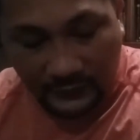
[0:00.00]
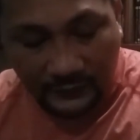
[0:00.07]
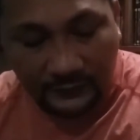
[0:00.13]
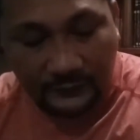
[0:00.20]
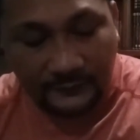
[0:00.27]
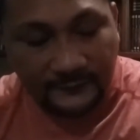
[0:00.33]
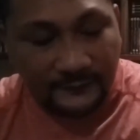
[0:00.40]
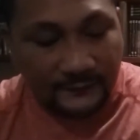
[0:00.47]
And
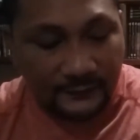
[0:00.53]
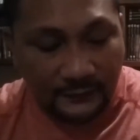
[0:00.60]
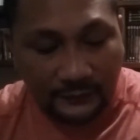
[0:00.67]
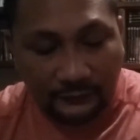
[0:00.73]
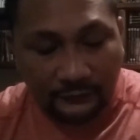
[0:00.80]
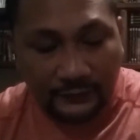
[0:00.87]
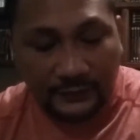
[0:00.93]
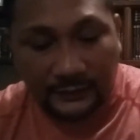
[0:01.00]
then this is
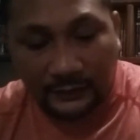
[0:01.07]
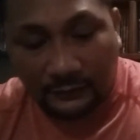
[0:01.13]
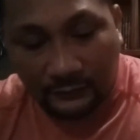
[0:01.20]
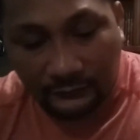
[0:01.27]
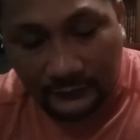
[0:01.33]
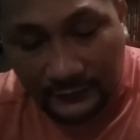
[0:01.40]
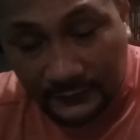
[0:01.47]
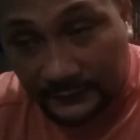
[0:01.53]
another one that
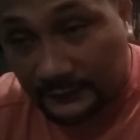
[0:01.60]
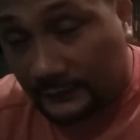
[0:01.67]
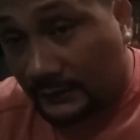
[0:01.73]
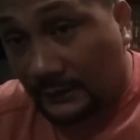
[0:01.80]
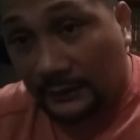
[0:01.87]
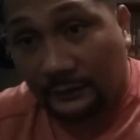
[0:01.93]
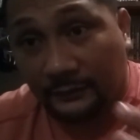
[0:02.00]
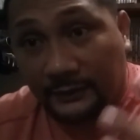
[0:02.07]
I,
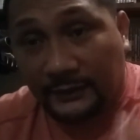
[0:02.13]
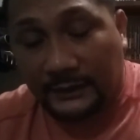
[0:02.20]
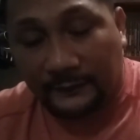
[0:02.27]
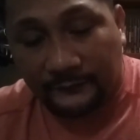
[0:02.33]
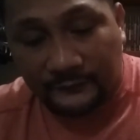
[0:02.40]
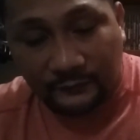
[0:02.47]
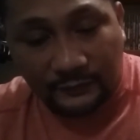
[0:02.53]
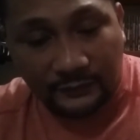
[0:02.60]
I, already
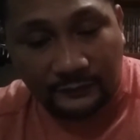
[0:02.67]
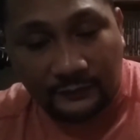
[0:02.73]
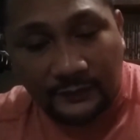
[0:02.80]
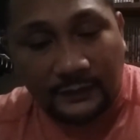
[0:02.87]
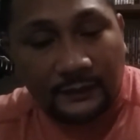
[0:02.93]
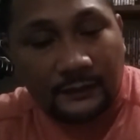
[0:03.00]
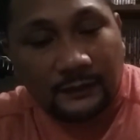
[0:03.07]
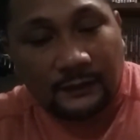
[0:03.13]
have as well.
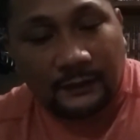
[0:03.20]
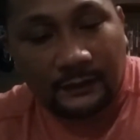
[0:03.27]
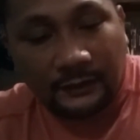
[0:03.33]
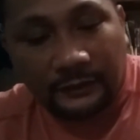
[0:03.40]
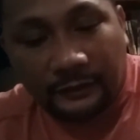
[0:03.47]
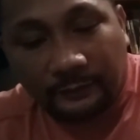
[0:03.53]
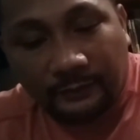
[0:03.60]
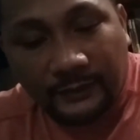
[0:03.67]

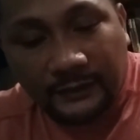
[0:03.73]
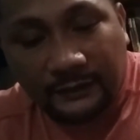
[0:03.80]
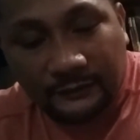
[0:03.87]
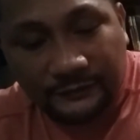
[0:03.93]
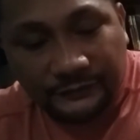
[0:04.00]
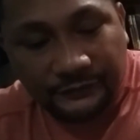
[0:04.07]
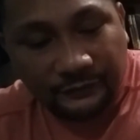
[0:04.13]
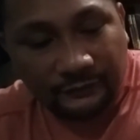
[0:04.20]
Another
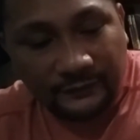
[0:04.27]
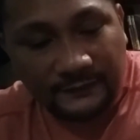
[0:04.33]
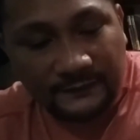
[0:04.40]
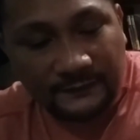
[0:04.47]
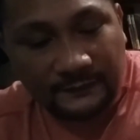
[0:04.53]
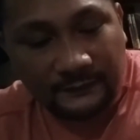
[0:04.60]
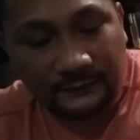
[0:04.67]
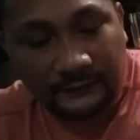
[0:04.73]
player's
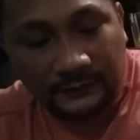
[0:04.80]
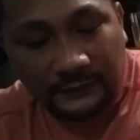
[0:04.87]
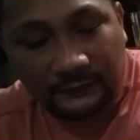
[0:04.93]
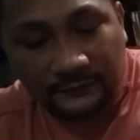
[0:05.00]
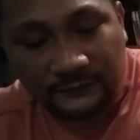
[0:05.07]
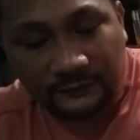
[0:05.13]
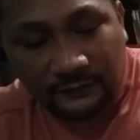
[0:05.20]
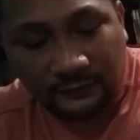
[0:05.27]
choice,
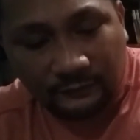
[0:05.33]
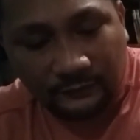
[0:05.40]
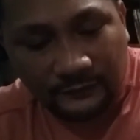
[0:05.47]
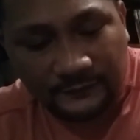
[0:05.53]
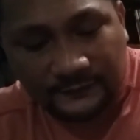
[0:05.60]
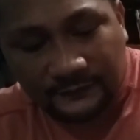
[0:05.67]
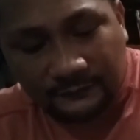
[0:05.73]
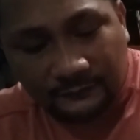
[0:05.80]
LEGO Star
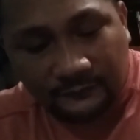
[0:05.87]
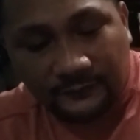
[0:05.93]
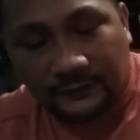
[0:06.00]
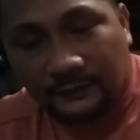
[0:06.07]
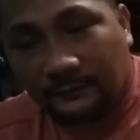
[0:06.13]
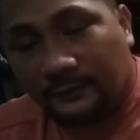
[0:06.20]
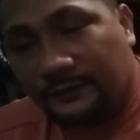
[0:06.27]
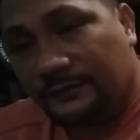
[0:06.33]
Wars 2,
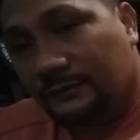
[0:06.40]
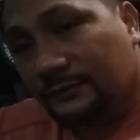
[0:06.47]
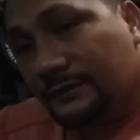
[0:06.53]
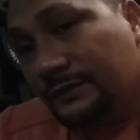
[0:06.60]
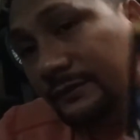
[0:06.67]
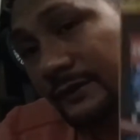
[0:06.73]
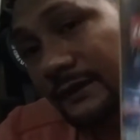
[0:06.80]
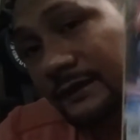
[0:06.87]
the original
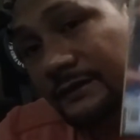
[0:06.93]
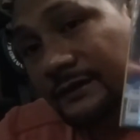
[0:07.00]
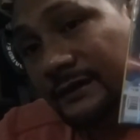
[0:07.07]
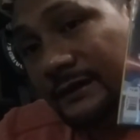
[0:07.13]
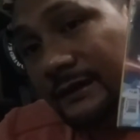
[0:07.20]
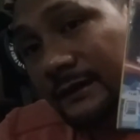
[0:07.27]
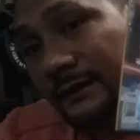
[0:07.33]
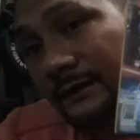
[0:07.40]

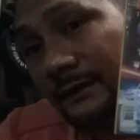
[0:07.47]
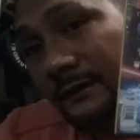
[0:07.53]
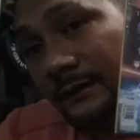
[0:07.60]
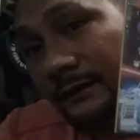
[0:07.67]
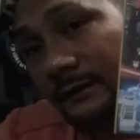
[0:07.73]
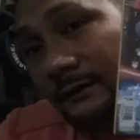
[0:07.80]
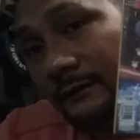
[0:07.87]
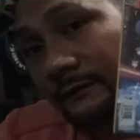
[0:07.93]
trilogy
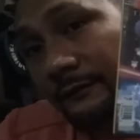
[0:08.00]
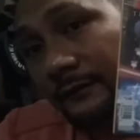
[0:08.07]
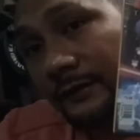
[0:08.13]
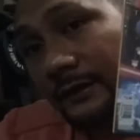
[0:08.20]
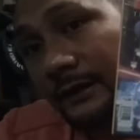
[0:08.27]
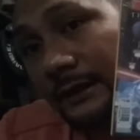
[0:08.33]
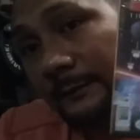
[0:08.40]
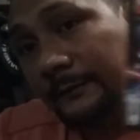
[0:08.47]
for
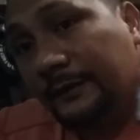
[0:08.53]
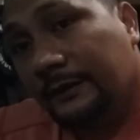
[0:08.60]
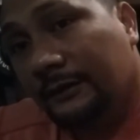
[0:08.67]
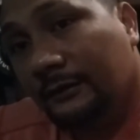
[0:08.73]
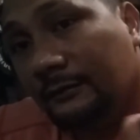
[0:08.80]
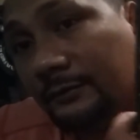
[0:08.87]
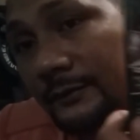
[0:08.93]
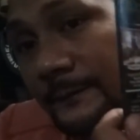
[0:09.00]
the
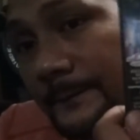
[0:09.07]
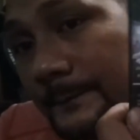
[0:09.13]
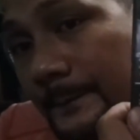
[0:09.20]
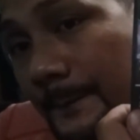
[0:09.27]
GameCube.